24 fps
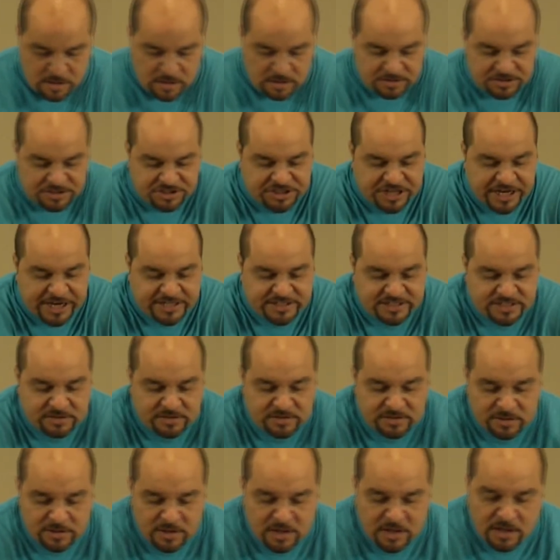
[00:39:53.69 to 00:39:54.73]
In
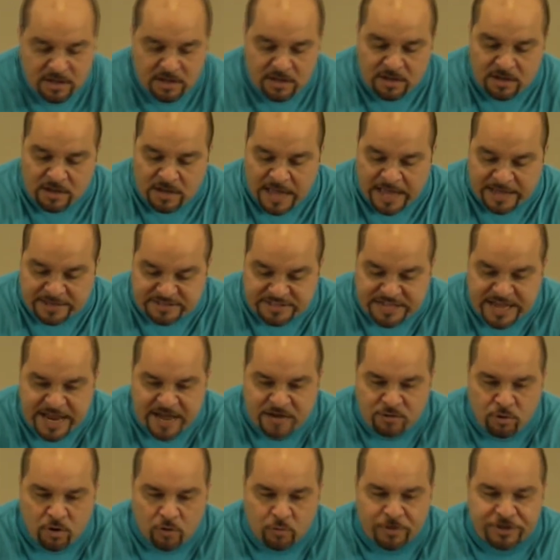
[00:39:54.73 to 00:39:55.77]
6 and
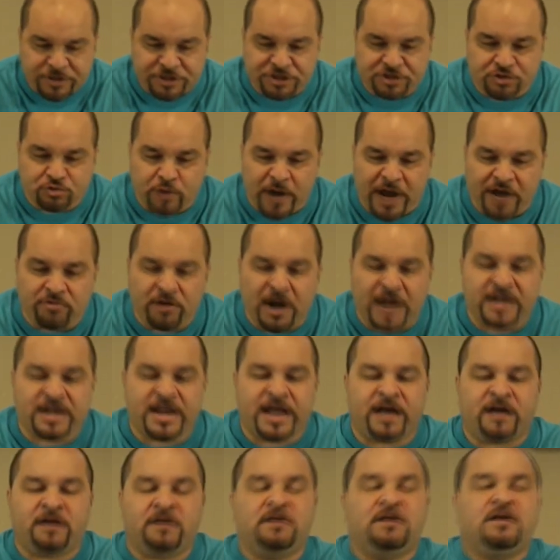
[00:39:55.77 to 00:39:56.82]
10, what we just read right
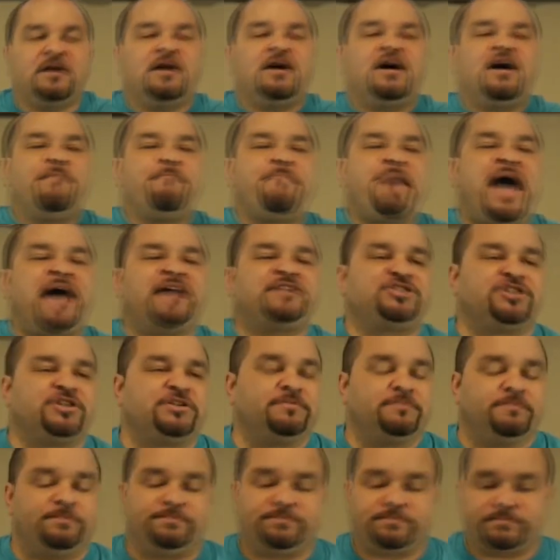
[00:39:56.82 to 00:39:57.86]
now,
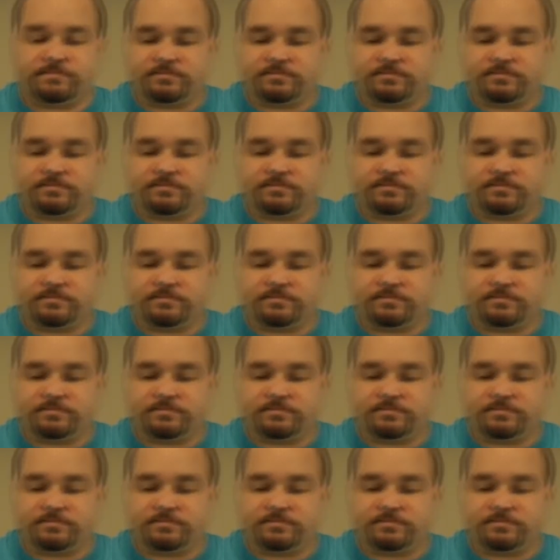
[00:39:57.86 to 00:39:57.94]
imagine.